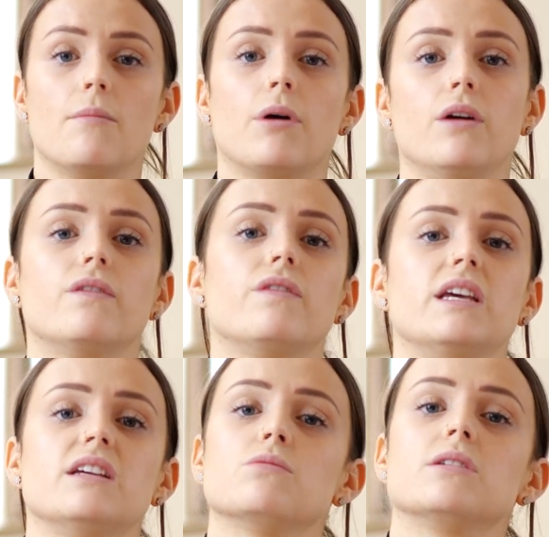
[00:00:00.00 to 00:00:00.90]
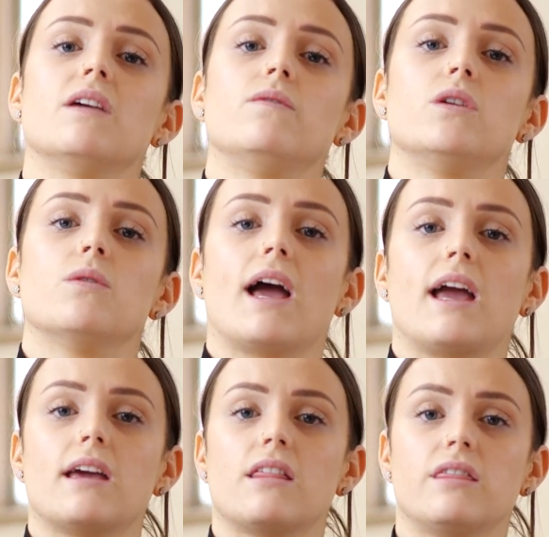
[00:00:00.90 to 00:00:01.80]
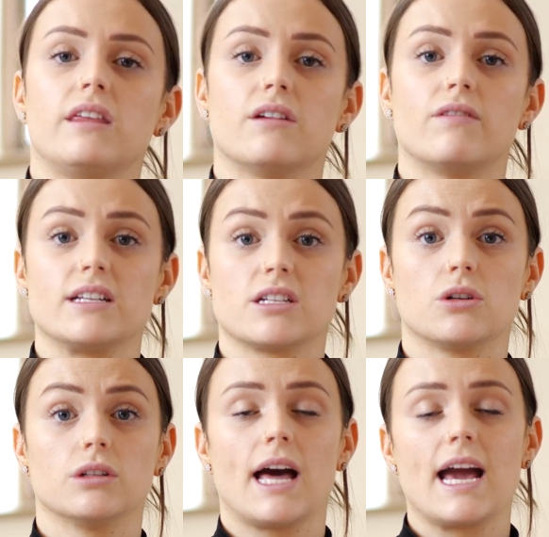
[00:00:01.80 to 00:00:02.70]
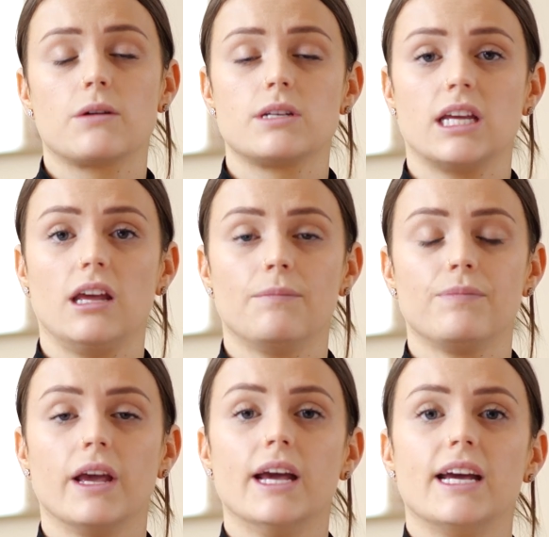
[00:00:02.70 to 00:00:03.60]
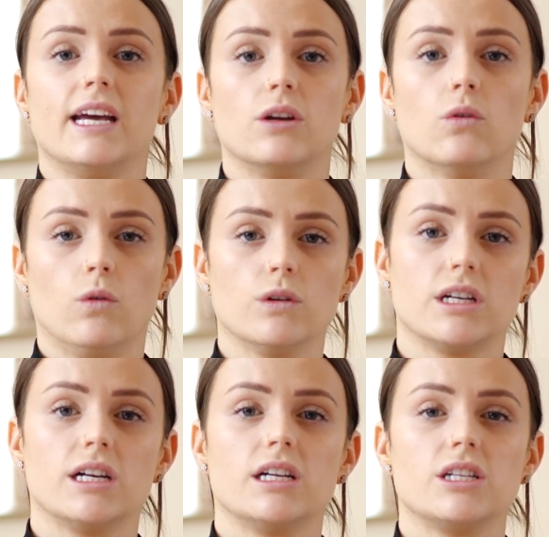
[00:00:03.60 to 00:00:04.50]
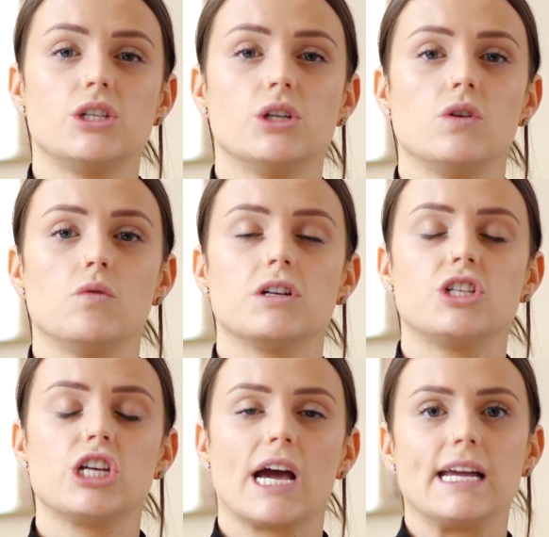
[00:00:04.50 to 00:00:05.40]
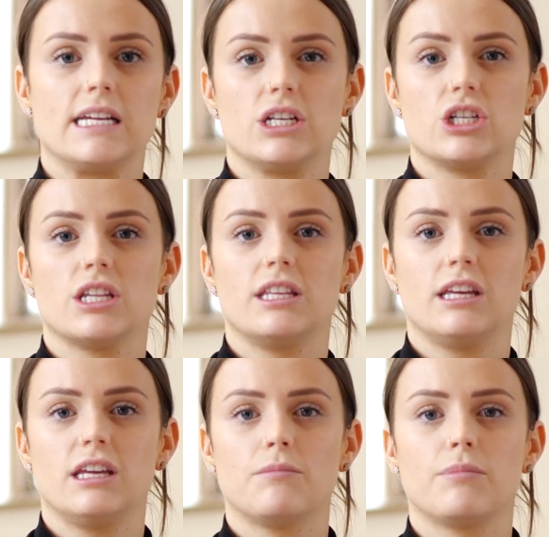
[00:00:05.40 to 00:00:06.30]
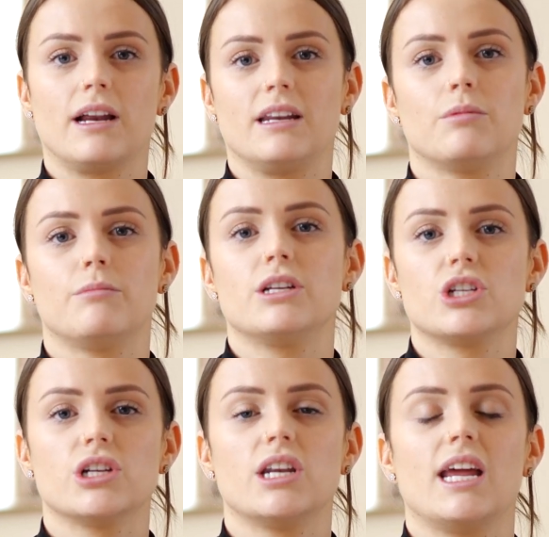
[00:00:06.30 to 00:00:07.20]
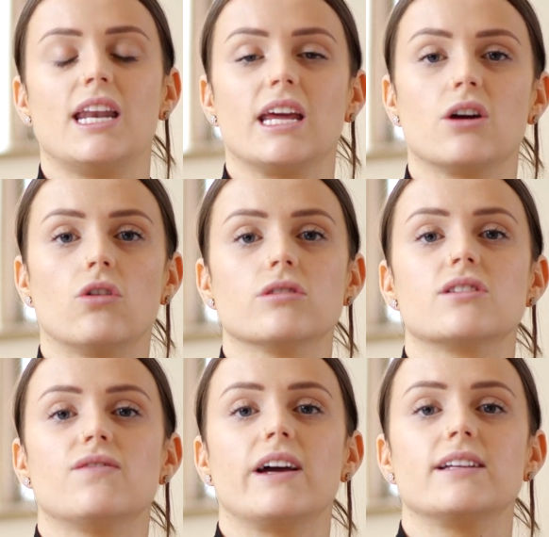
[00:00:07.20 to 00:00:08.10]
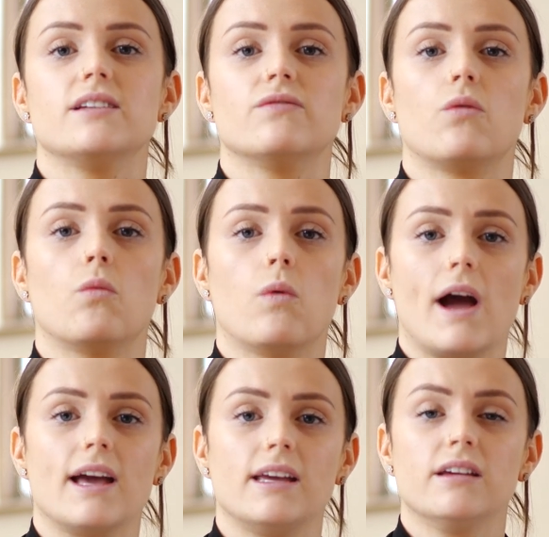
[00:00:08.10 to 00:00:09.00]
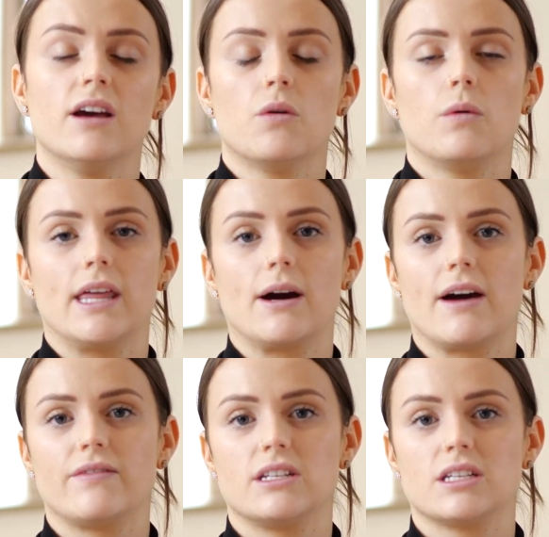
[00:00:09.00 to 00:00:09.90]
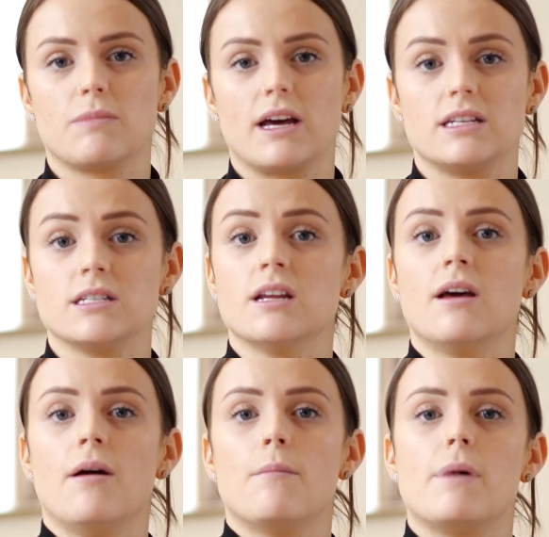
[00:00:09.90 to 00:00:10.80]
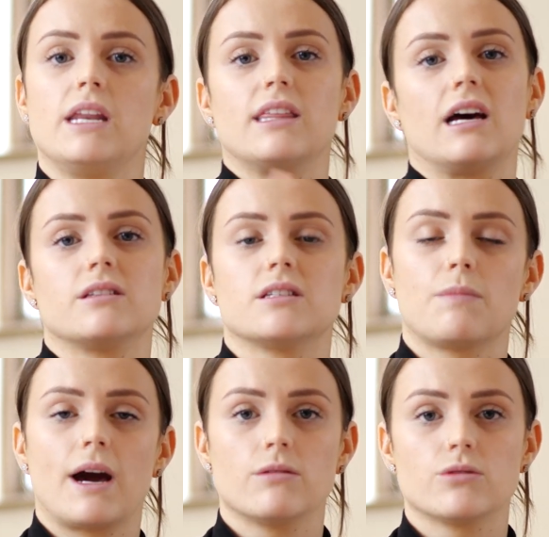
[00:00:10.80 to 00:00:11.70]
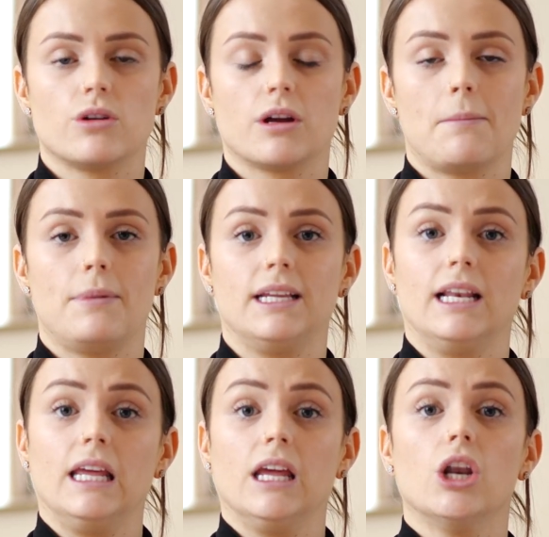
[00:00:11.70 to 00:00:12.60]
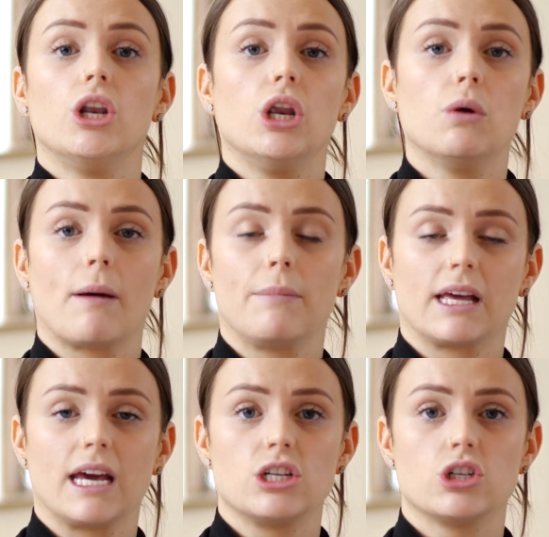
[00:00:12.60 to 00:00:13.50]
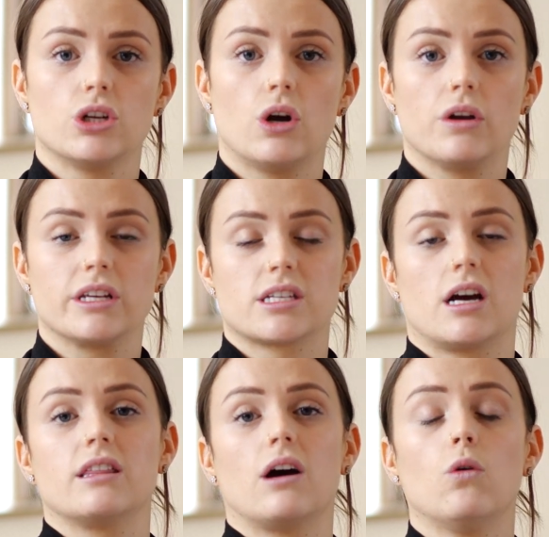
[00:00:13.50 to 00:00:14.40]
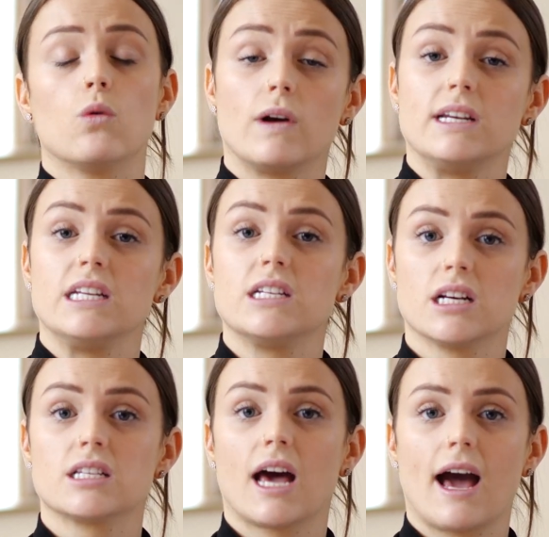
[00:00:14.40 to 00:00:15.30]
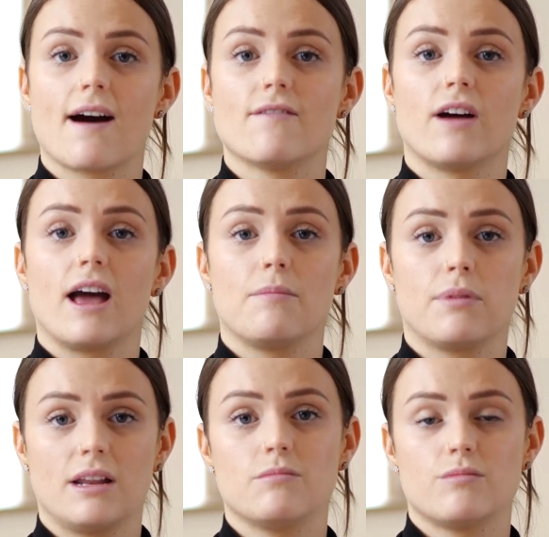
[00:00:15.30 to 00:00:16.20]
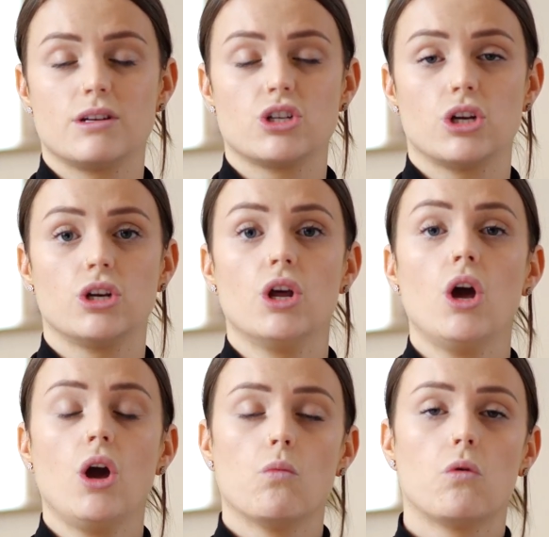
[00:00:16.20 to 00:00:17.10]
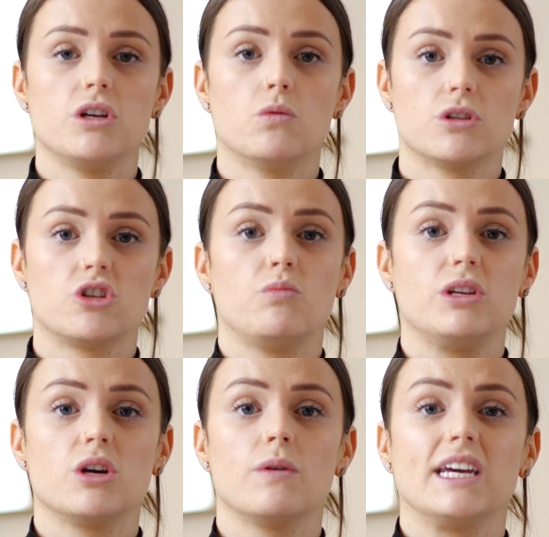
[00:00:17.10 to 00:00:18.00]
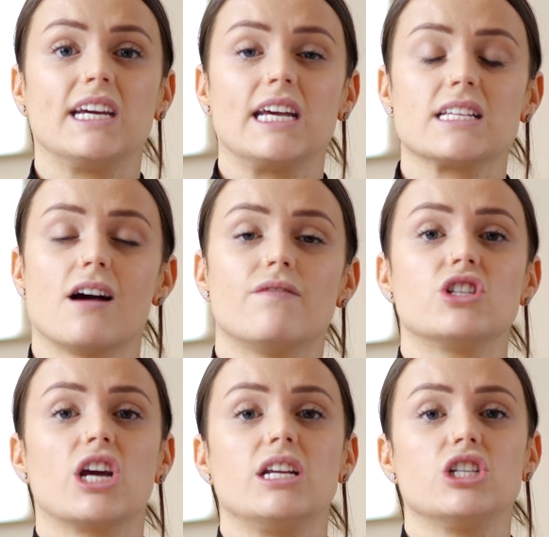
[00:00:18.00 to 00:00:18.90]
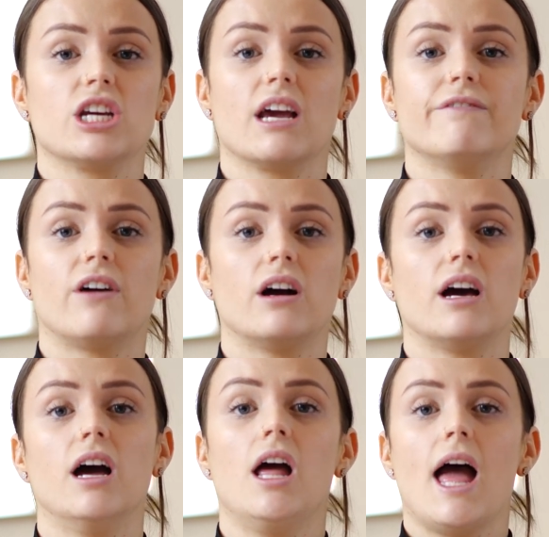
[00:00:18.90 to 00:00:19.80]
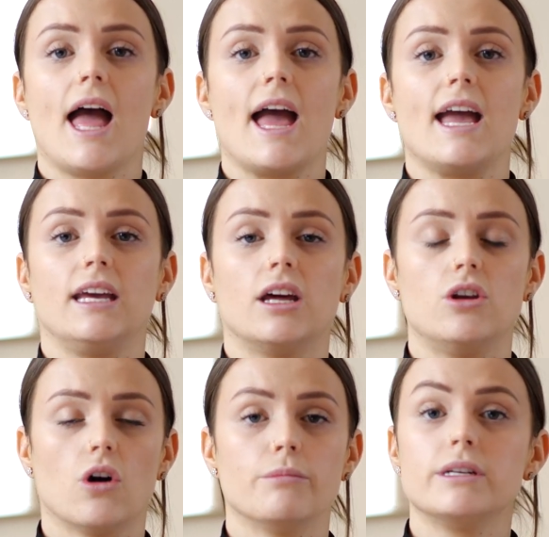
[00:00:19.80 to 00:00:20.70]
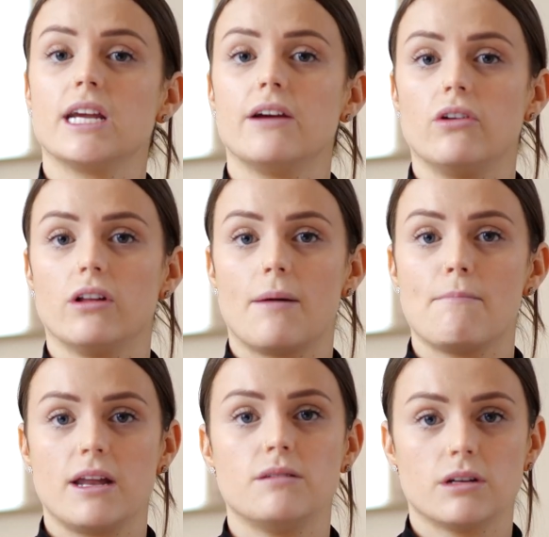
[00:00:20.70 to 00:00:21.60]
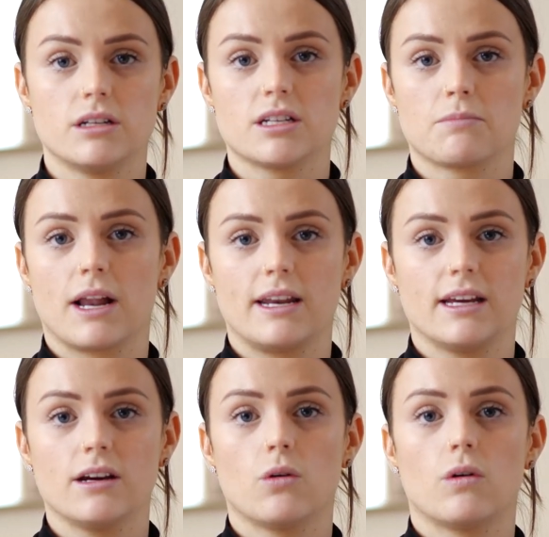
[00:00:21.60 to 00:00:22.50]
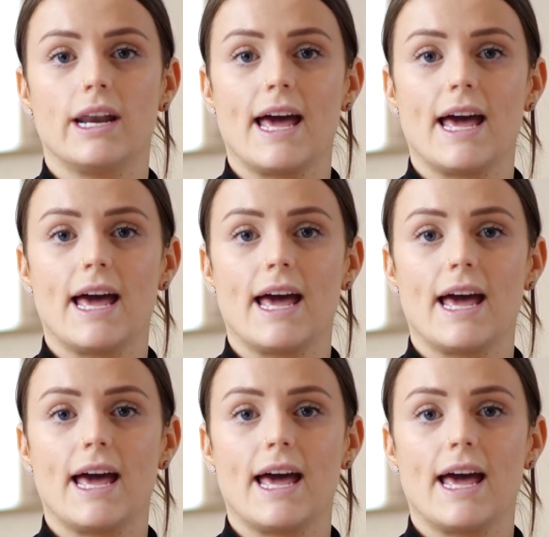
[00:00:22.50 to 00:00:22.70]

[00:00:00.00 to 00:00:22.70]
Both of these would give you a theoretical equity. In order to change the planning permission in a cost-effective way without having to spend many thousands of pounds on a completely new application on a site that already does have a planning permission, what you want to be doing is either changing it via a non-material amendment to planning or an